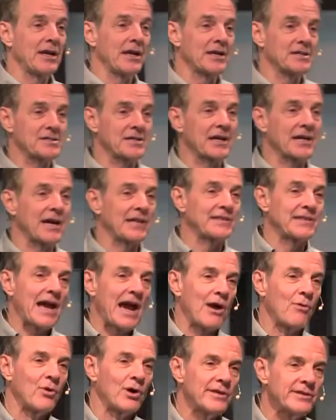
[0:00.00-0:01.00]
I guess I got
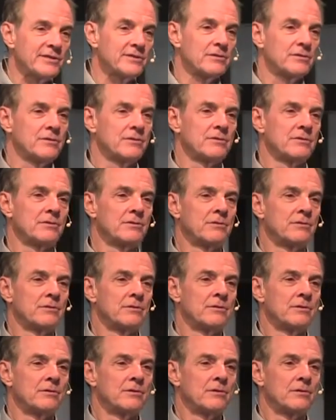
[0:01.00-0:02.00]
that one.
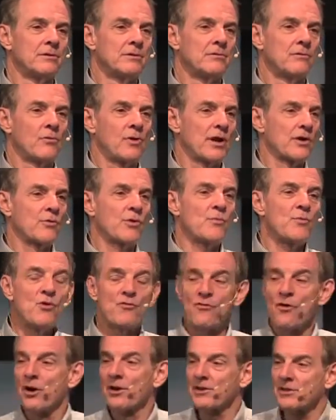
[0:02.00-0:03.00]
Why don't we
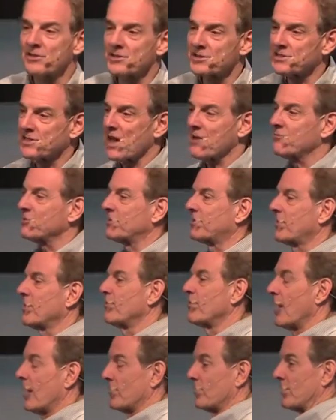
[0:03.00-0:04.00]
move on to the seventh
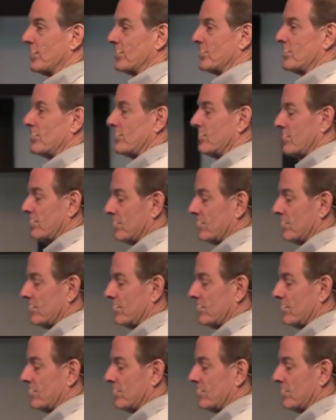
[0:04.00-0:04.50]
commandment?